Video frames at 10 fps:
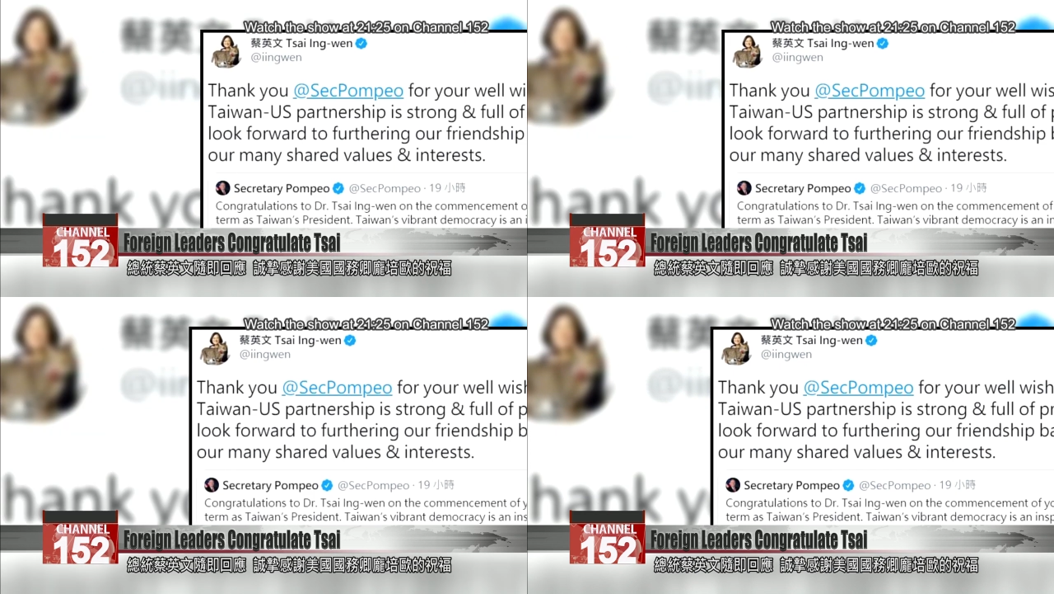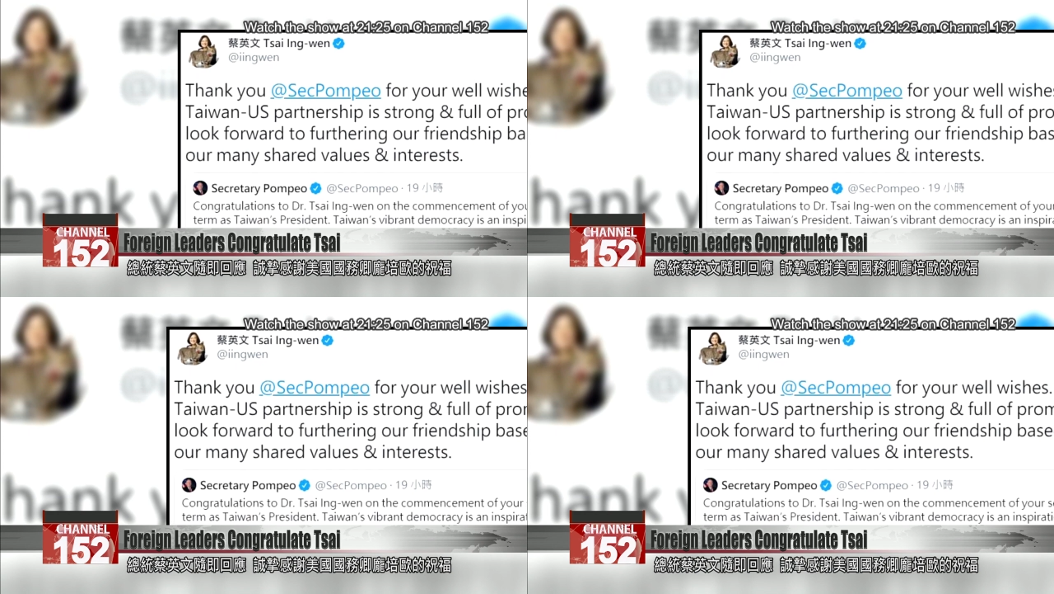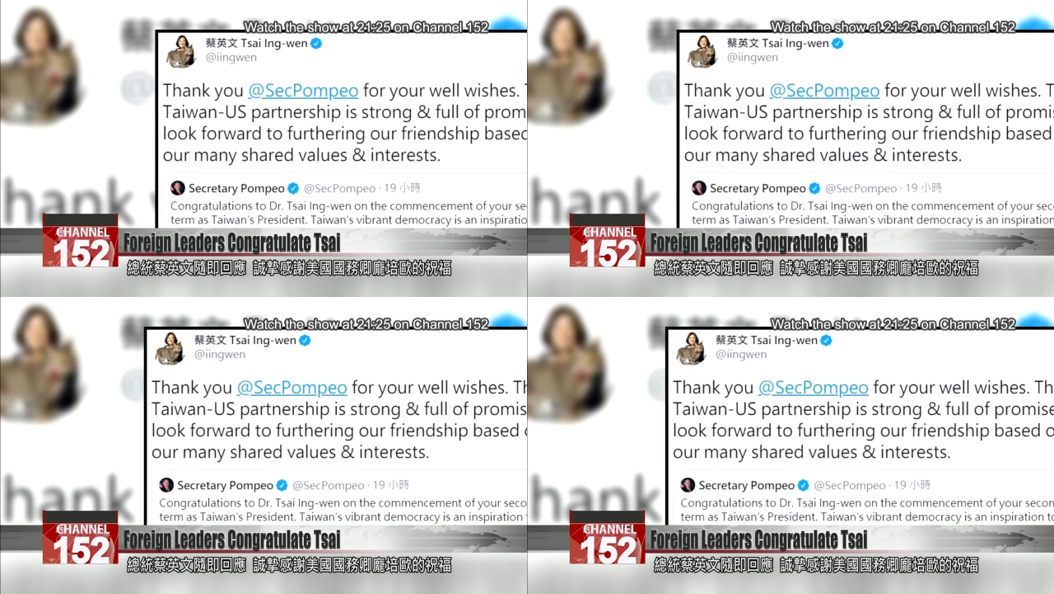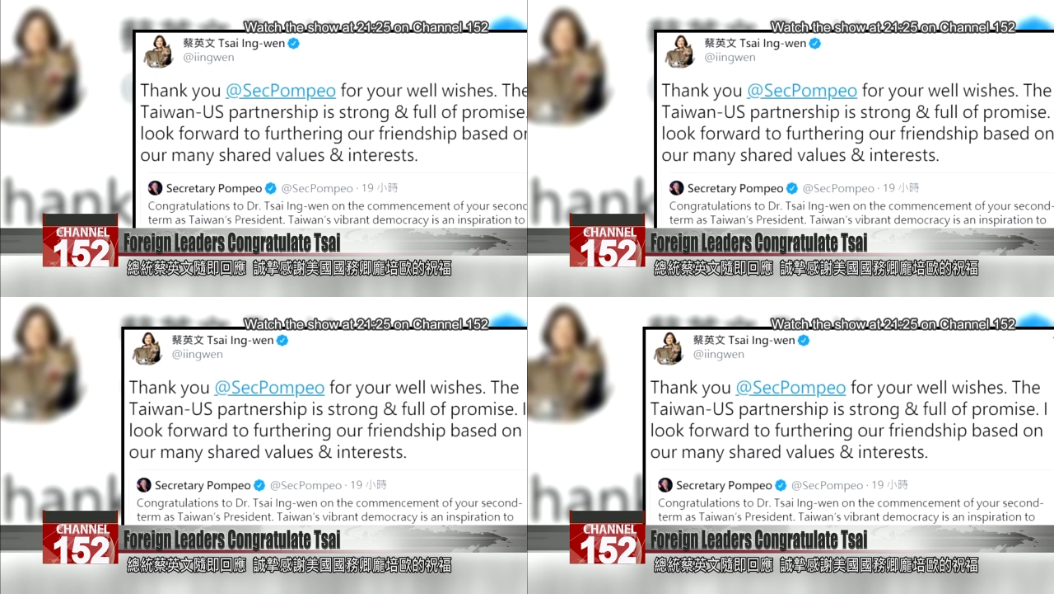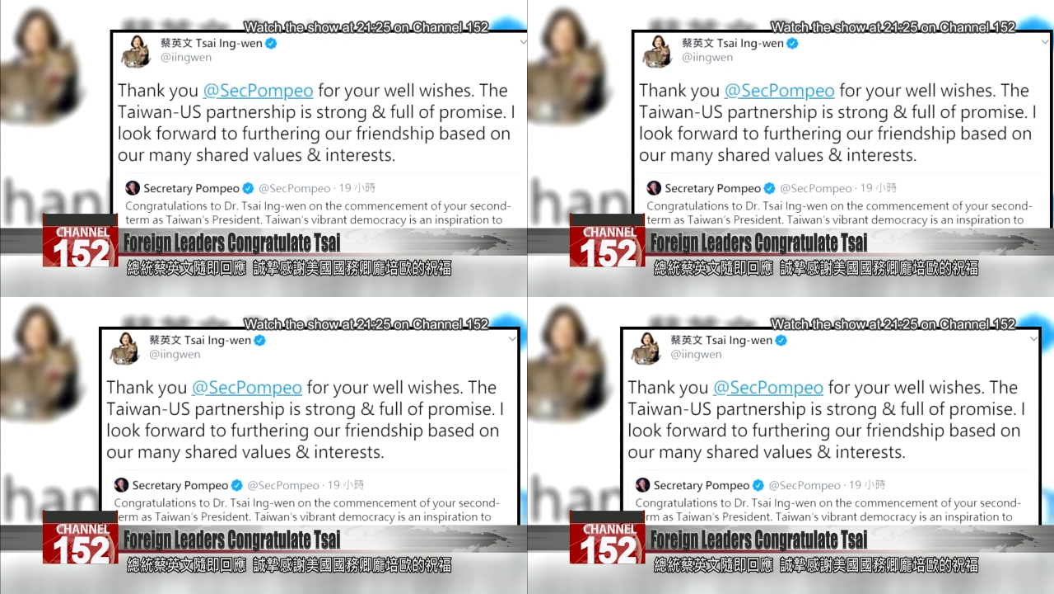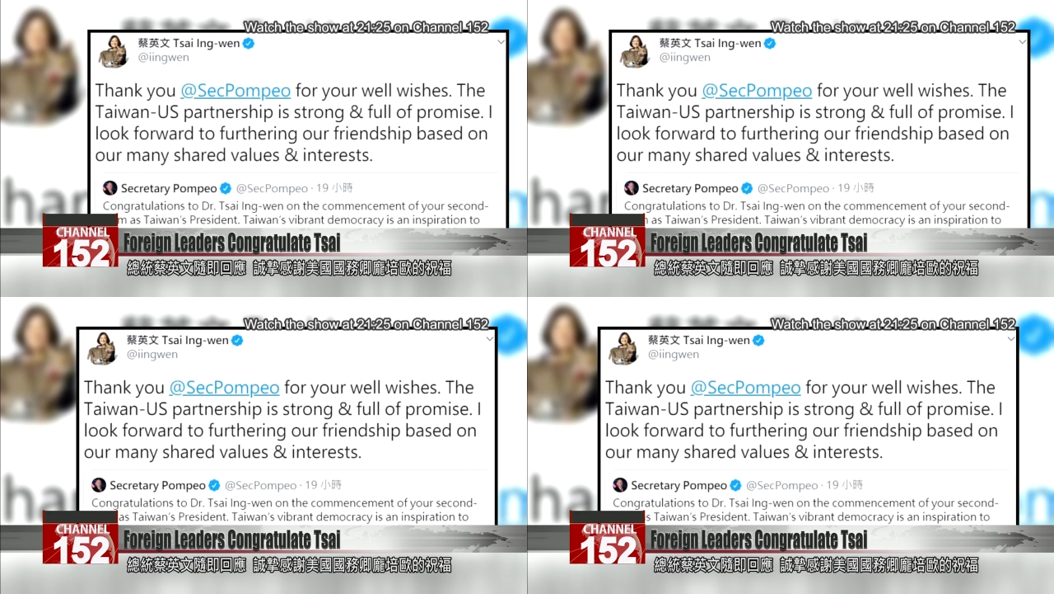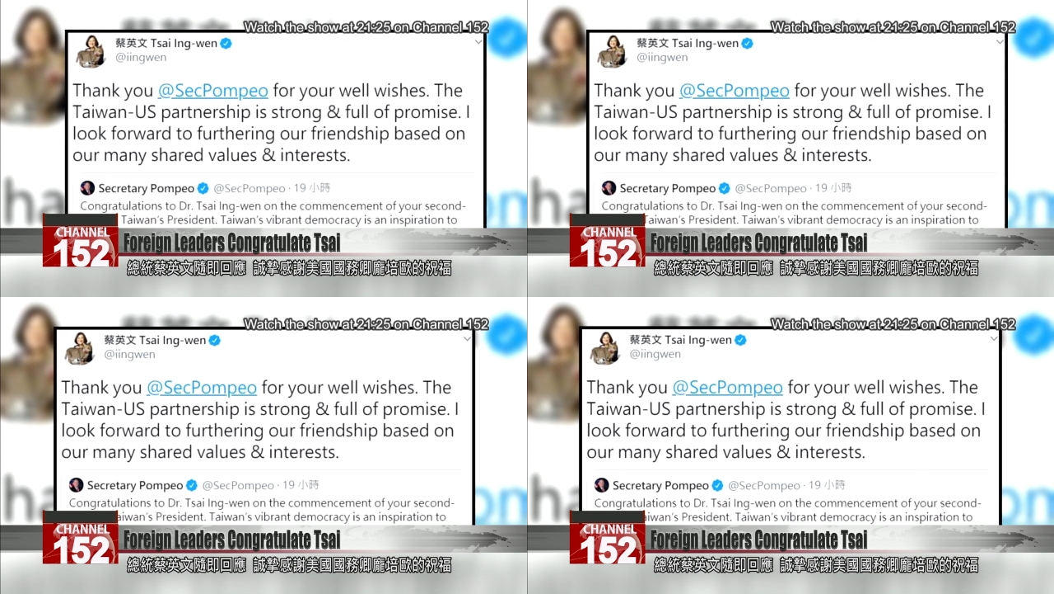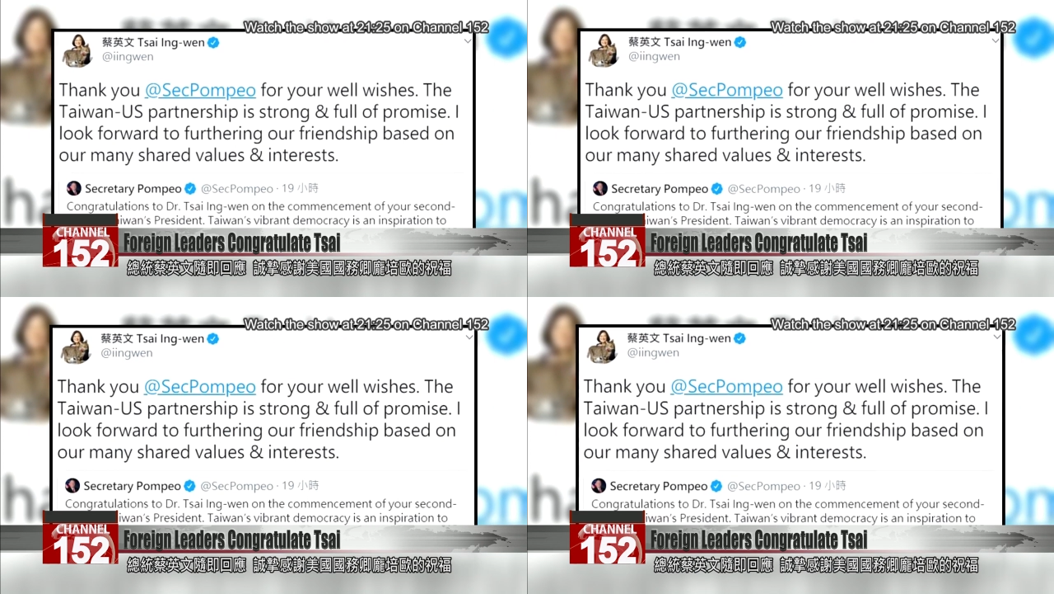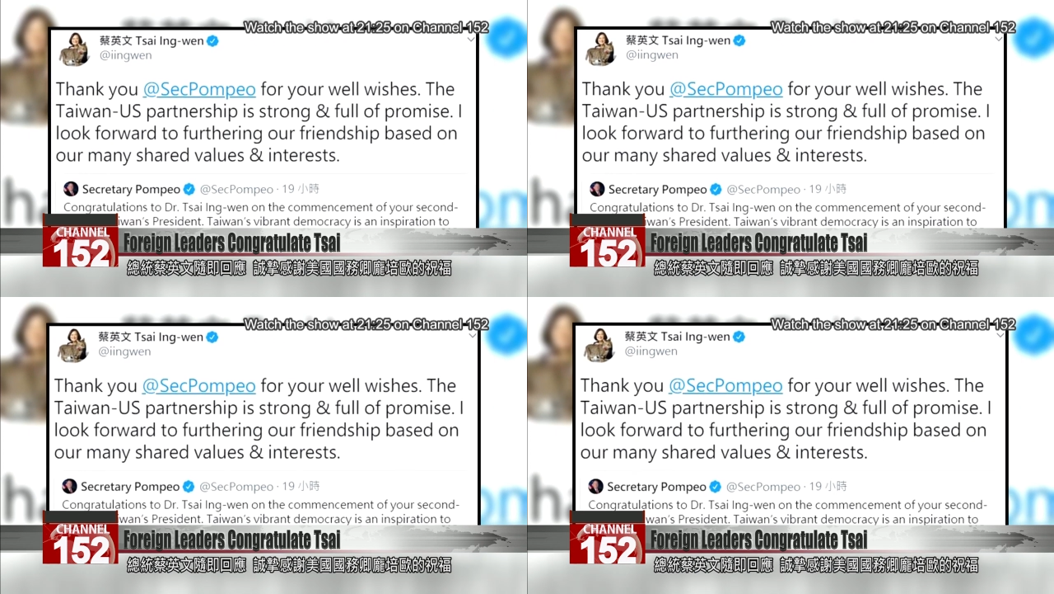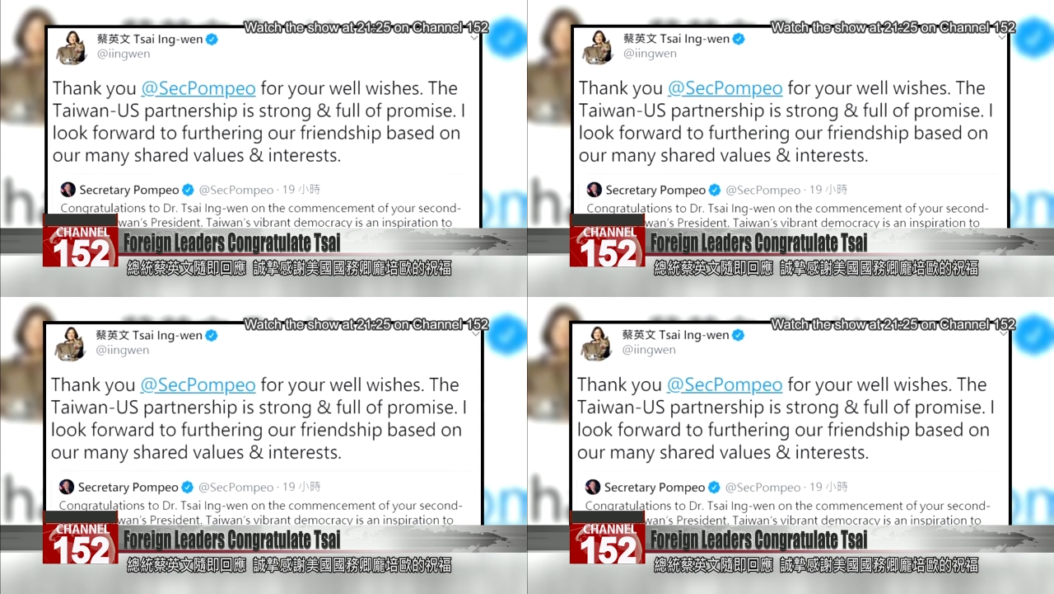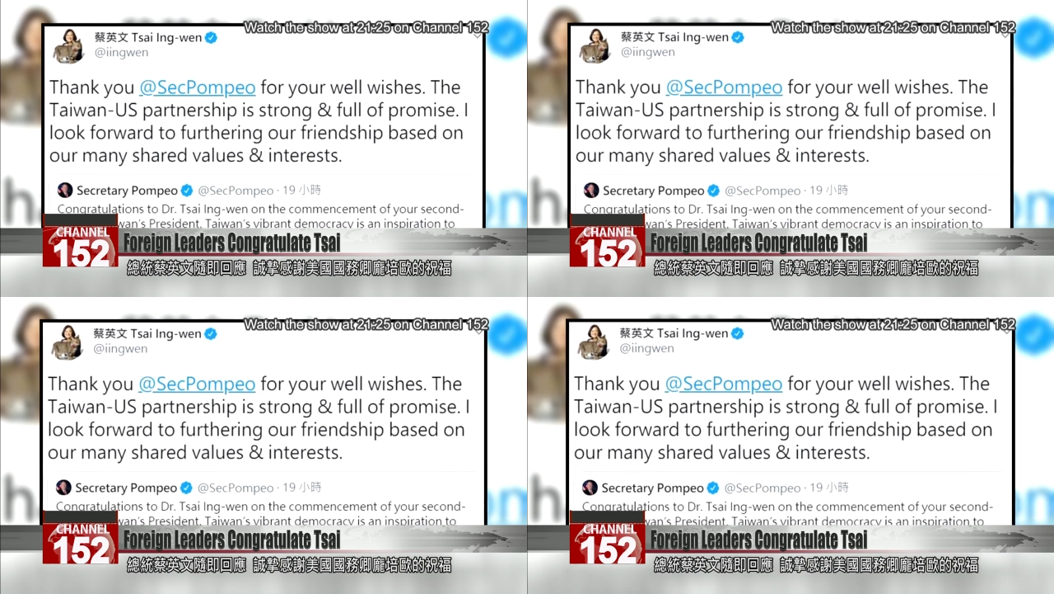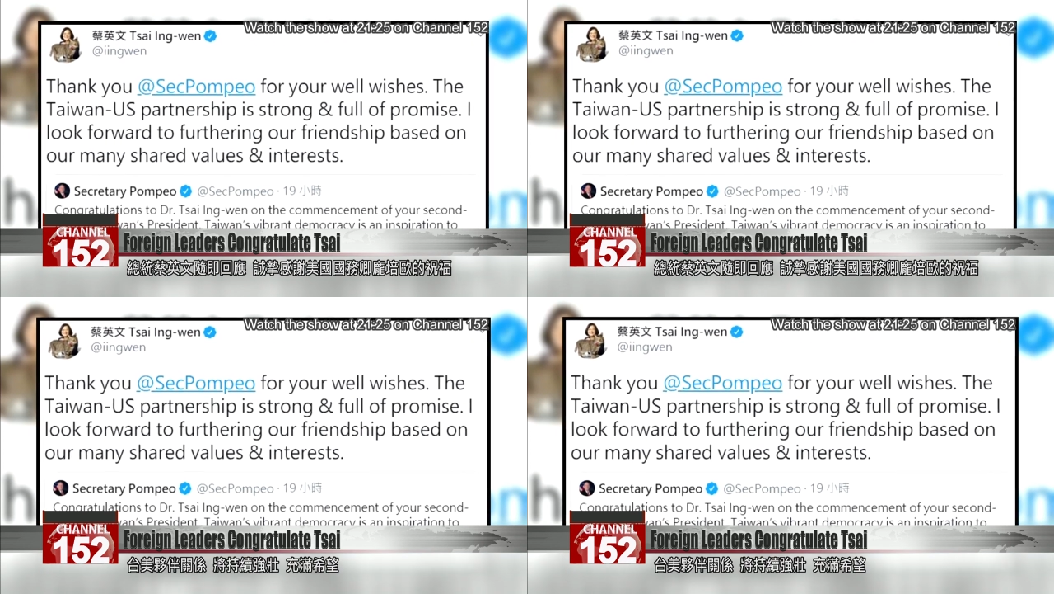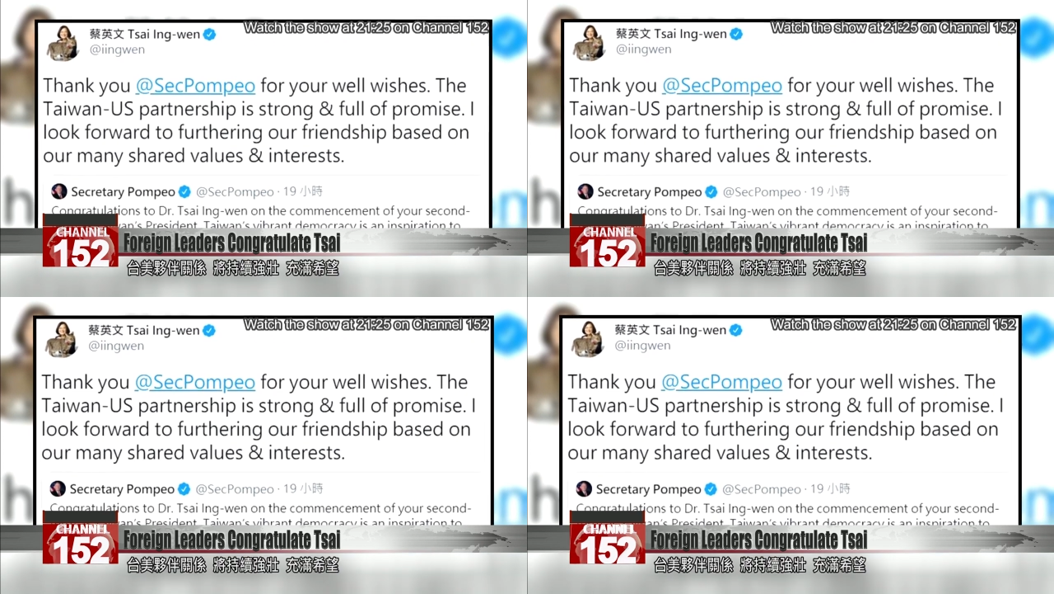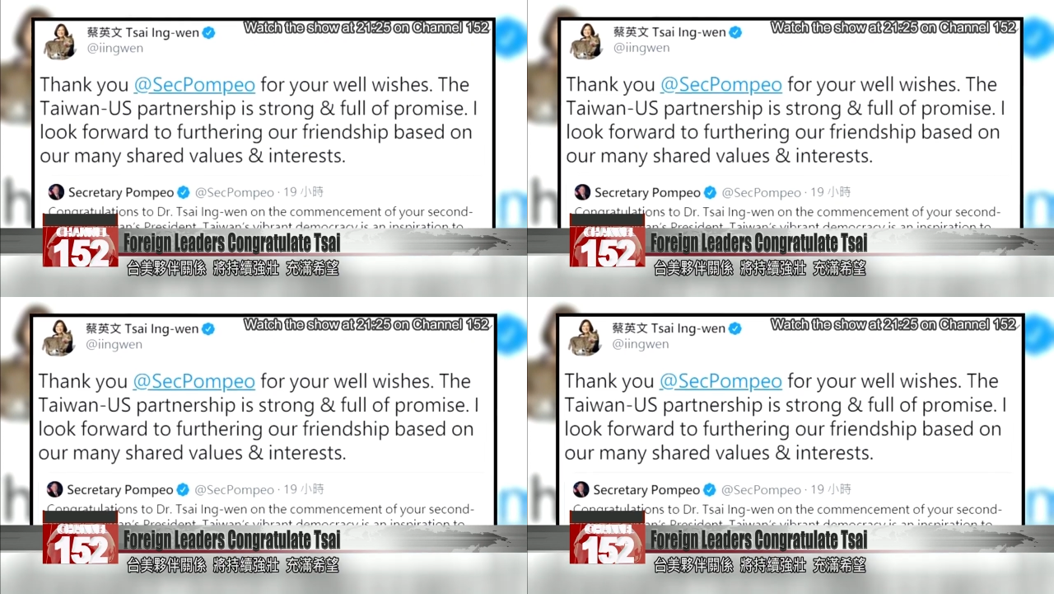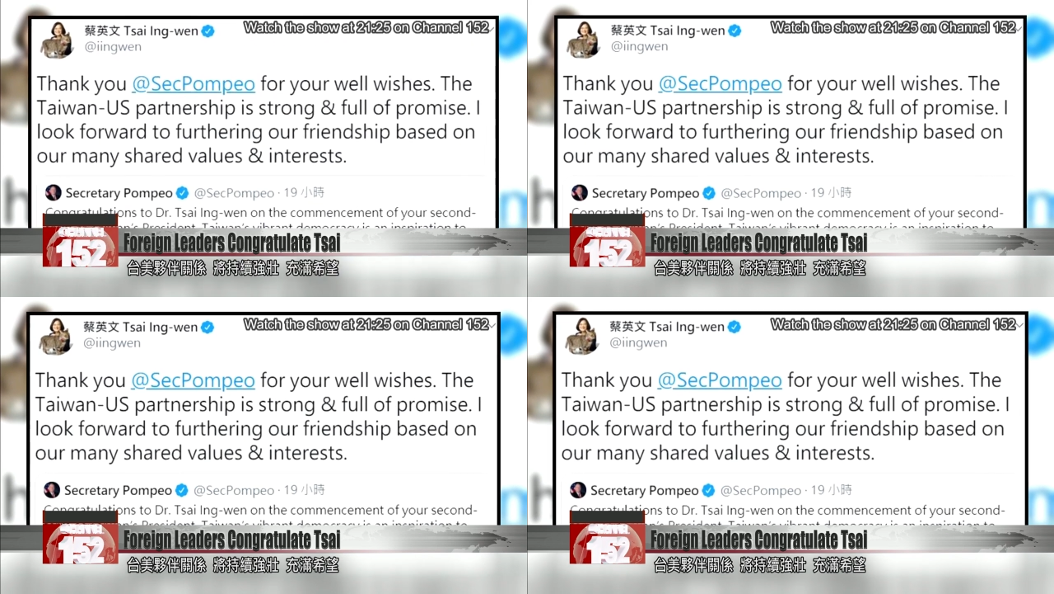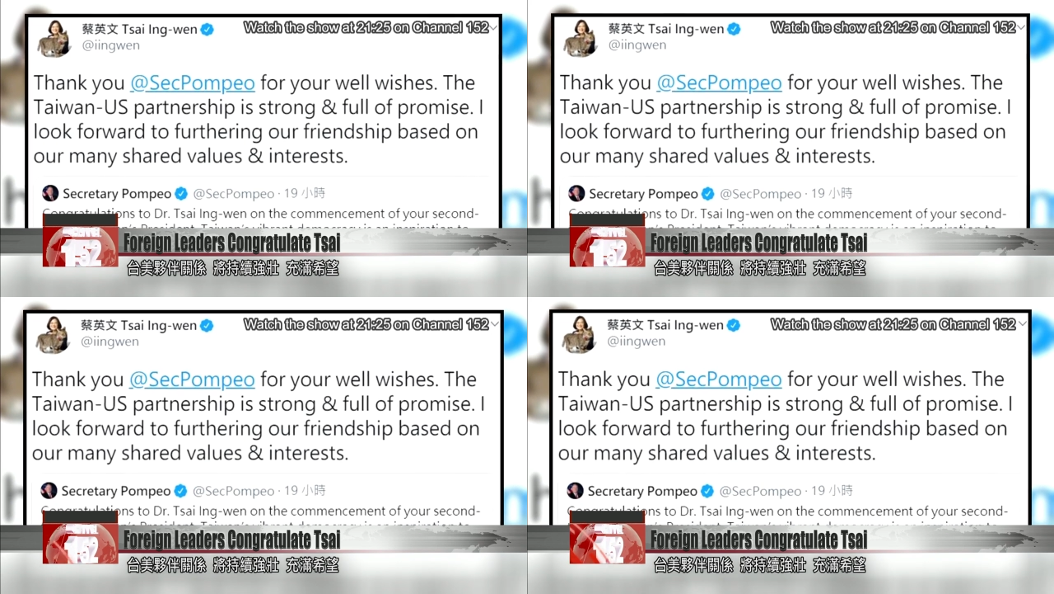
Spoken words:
Nobody's mouth can be seen.